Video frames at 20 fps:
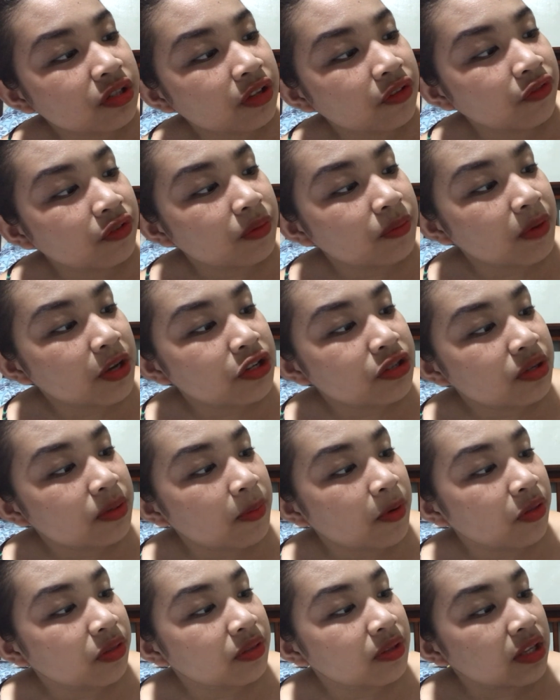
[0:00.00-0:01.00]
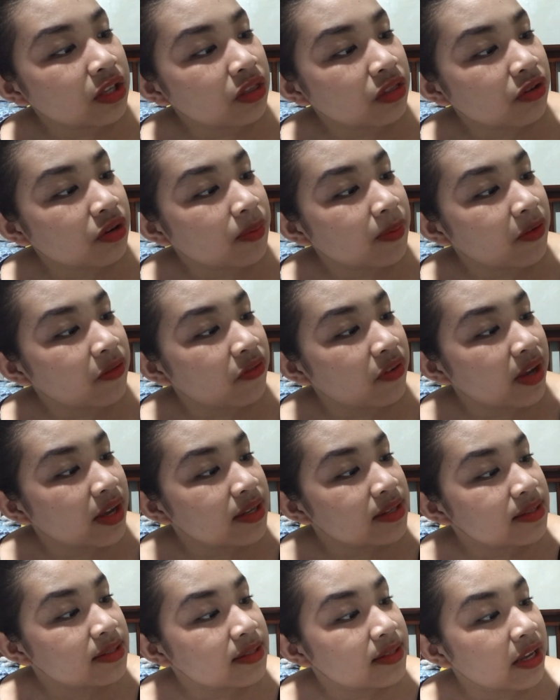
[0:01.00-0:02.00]
information about Neat 3B
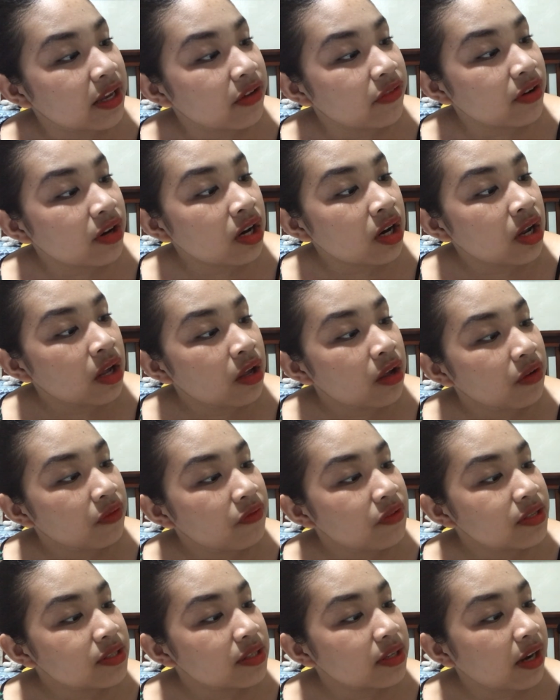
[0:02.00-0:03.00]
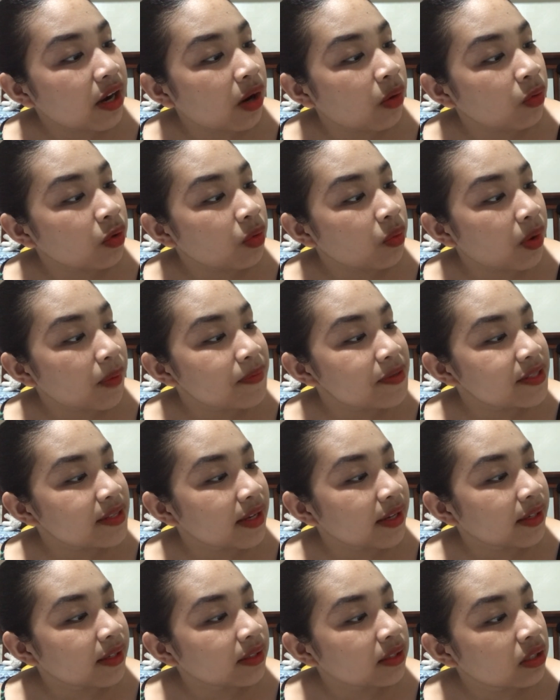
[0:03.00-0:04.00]
Face Saver, visit our
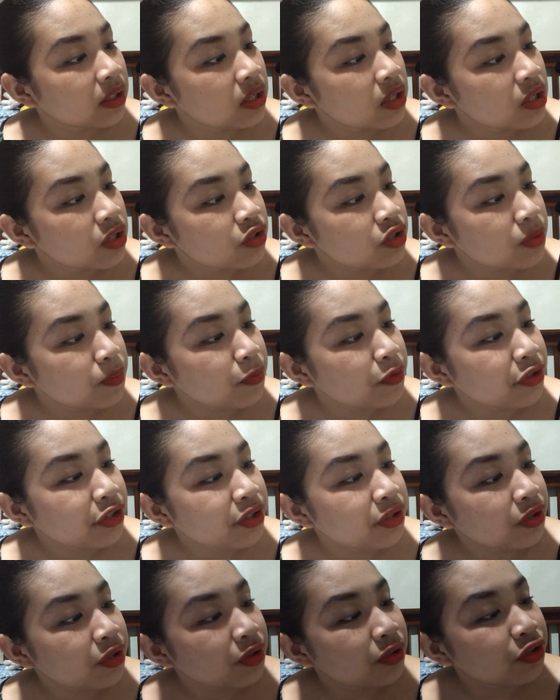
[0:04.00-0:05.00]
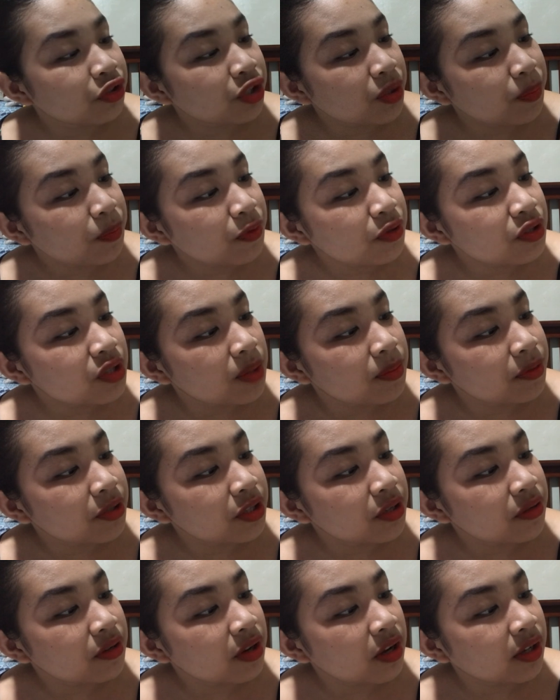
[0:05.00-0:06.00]
website
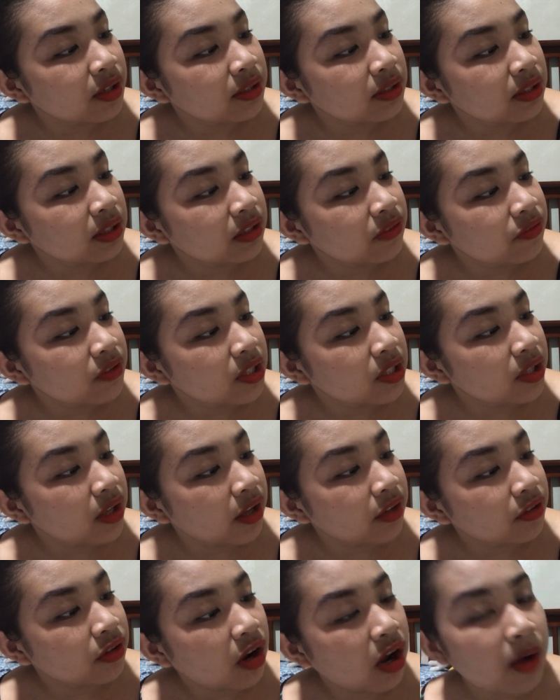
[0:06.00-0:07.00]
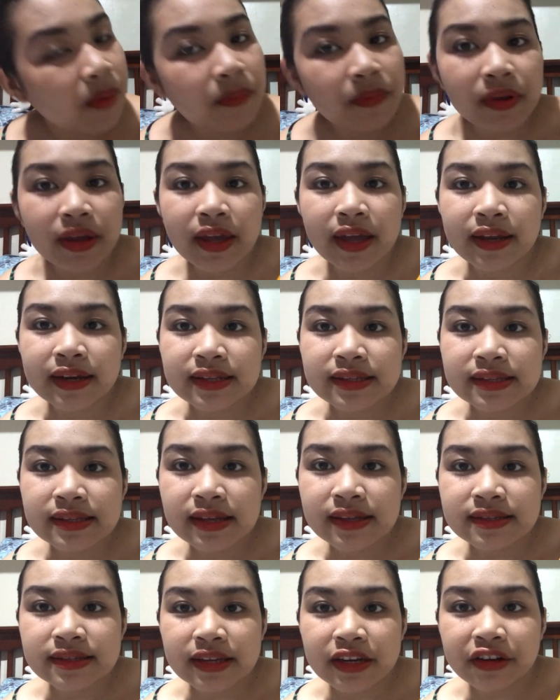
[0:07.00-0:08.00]
www.neatfeet.com, and it
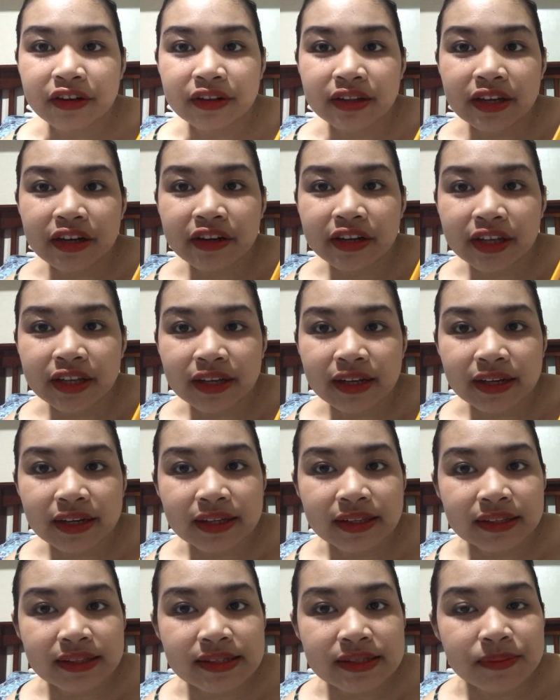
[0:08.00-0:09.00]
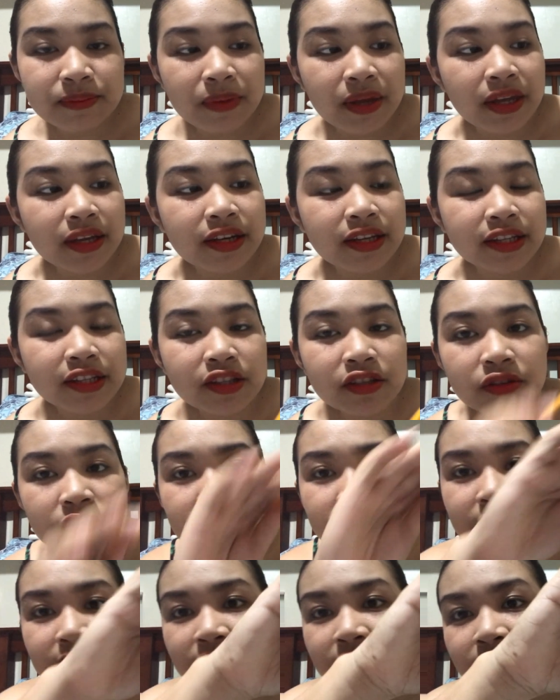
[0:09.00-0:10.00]
says here clearly that it is made in
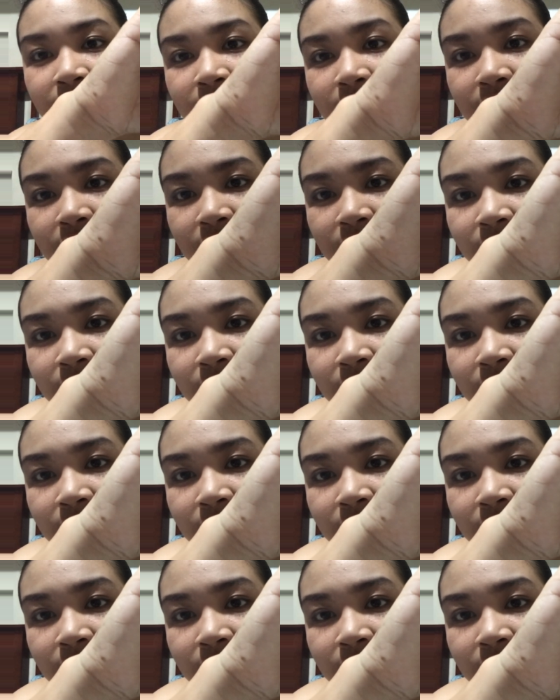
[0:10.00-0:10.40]
New Zealand.